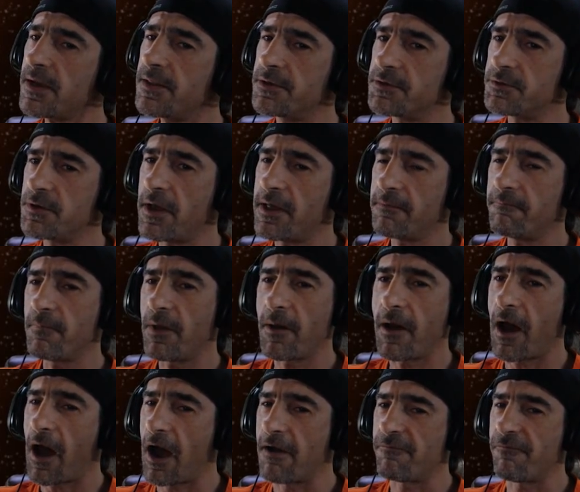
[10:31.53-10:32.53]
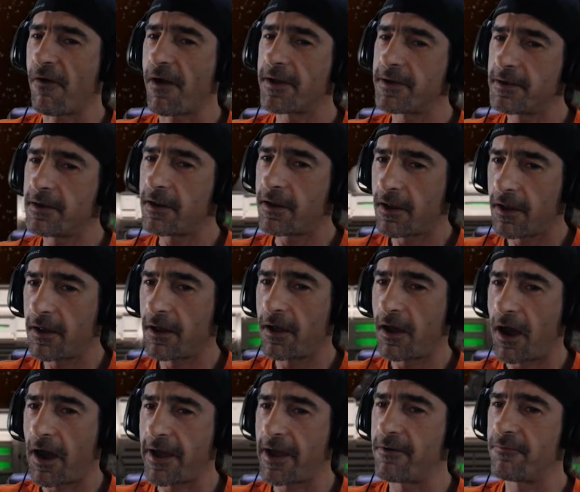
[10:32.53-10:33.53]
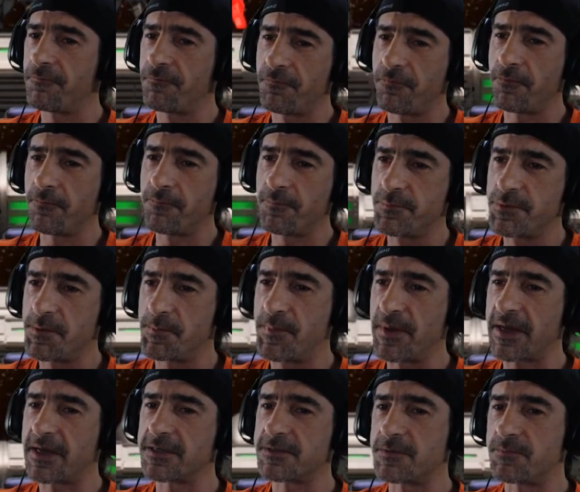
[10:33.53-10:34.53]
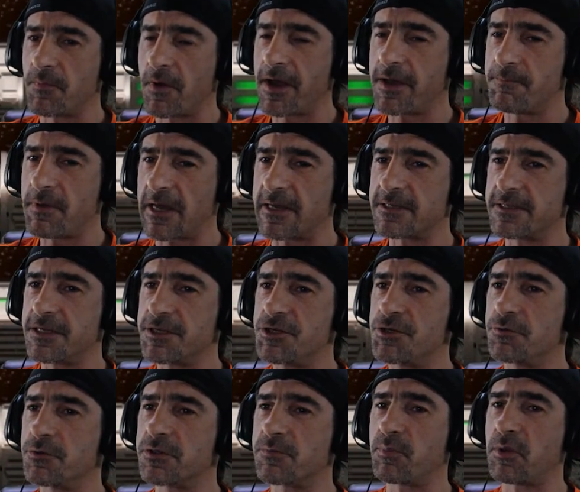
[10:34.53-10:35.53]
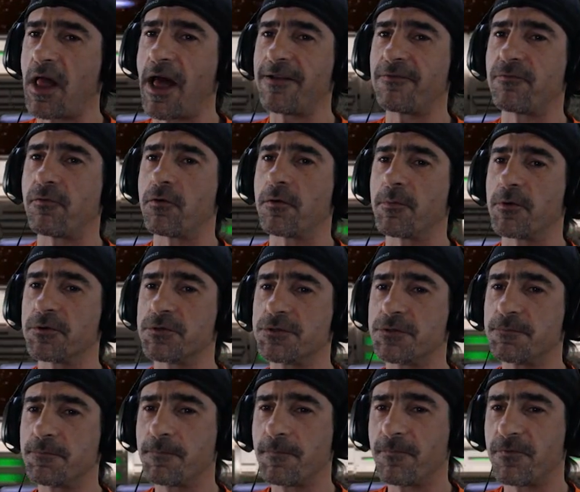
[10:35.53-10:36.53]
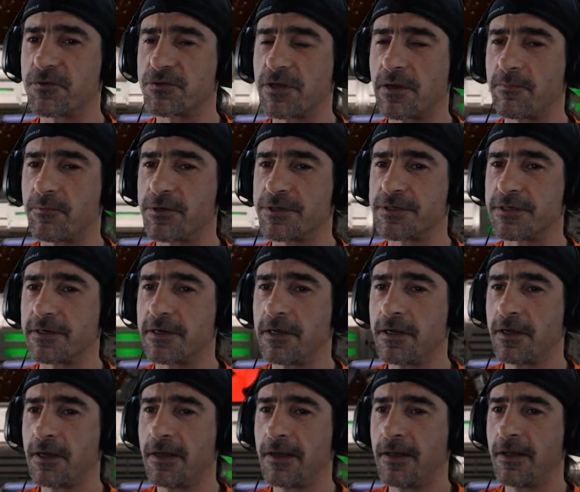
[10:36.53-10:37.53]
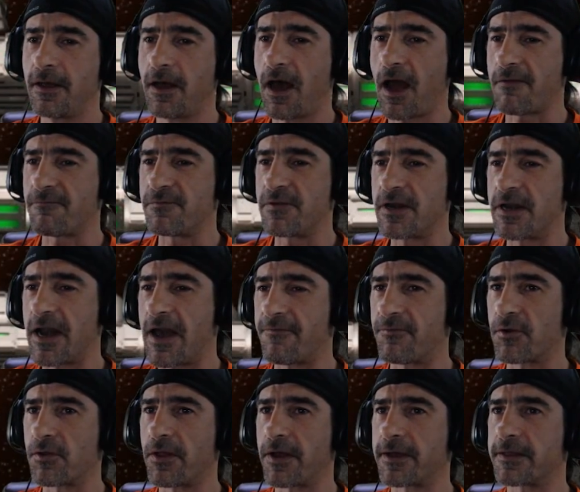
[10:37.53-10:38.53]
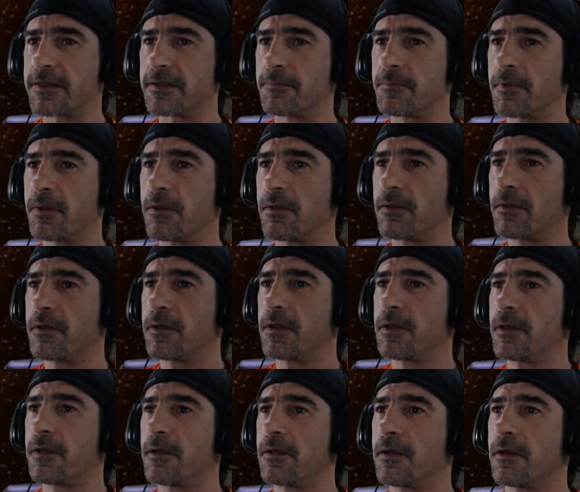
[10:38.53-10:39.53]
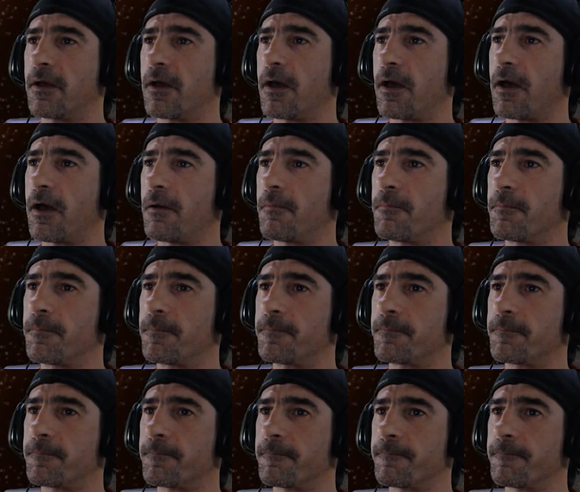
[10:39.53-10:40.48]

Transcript: there, it, I find I have the biggest, my biggest issue is platformers for some reason. I've never liked them. Um,